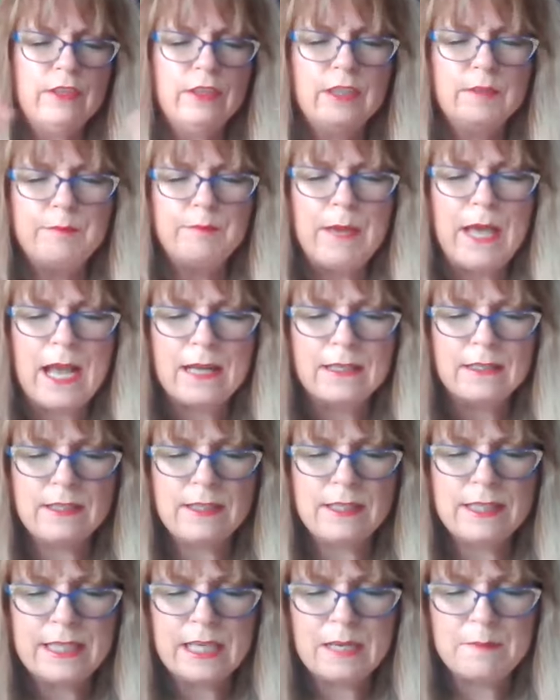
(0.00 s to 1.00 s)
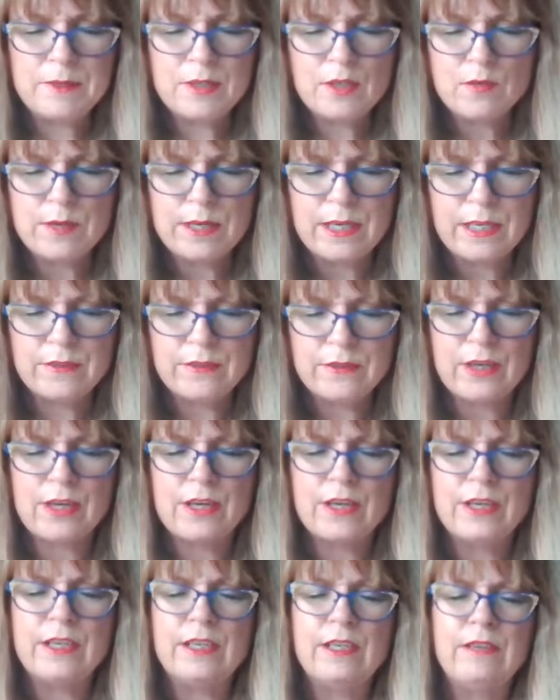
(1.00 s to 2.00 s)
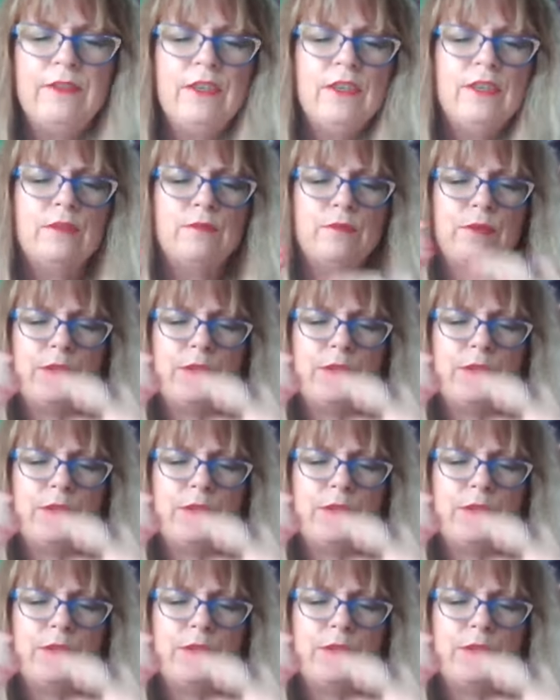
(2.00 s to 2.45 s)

you look back to December 23rd, and if you